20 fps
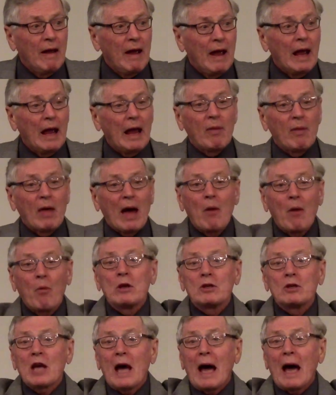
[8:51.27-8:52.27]
And that
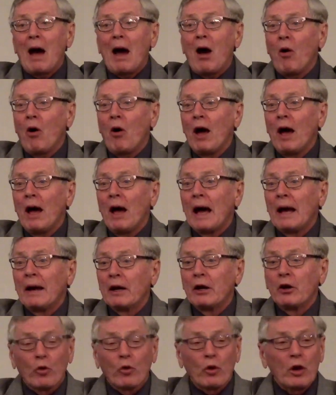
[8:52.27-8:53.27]
was how an
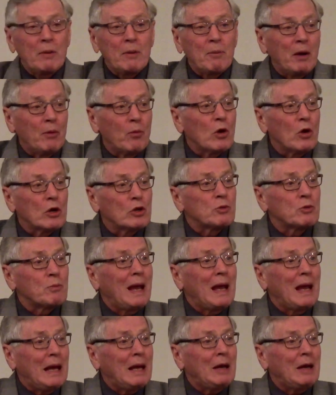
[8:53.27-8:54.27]
agreement was
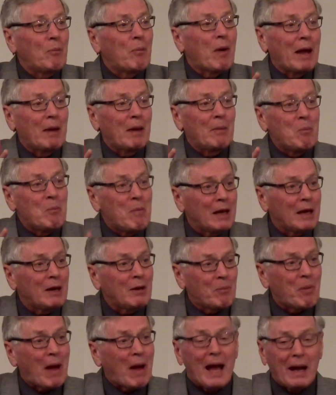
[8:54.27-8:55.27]
made by men
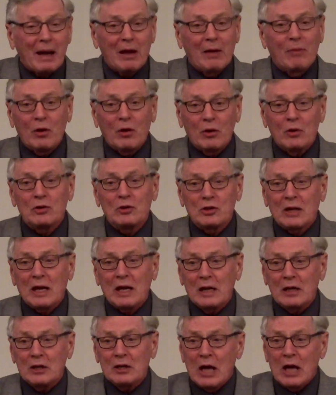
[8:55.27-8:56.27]
back in those
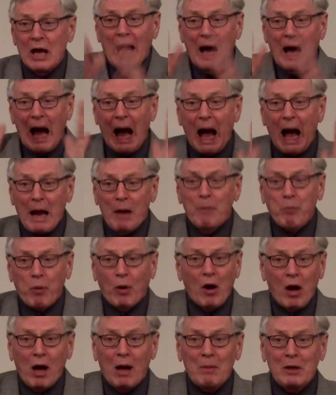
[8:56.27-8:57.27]
days. I
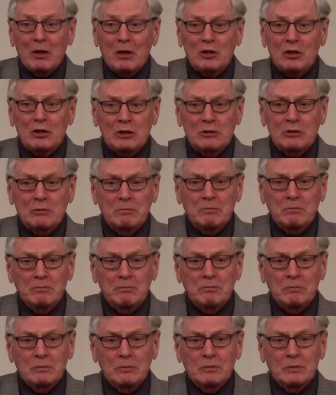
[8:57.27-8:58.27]
promise
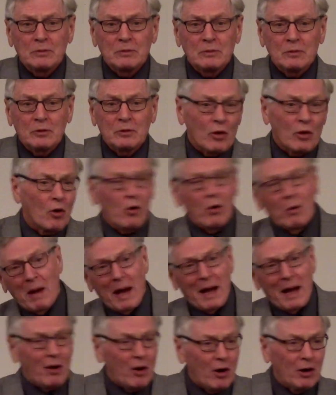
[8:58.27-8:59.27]
with all
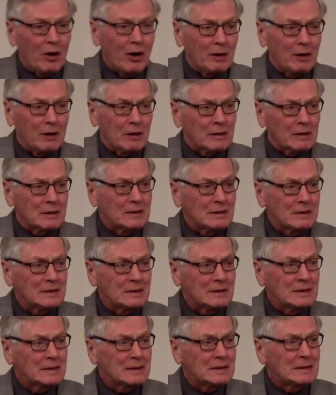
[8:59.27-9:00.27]
my heart,
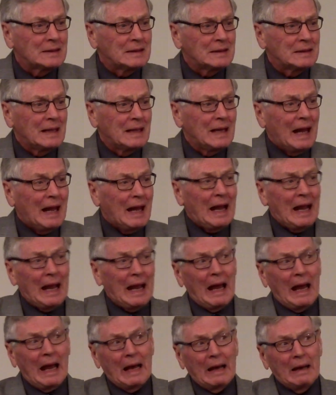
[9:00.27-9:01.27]

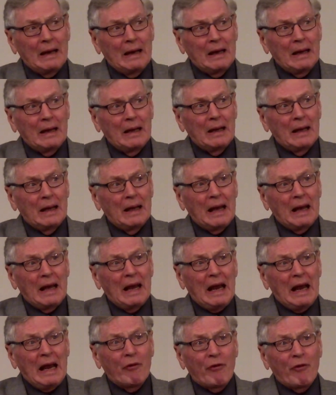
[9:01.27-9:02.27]
and
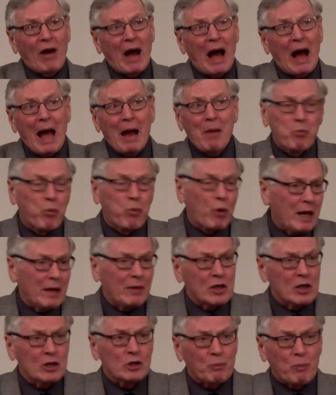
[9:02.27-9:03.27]
if I break
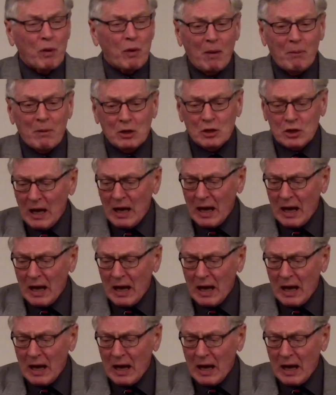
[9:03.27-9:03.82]
this promise,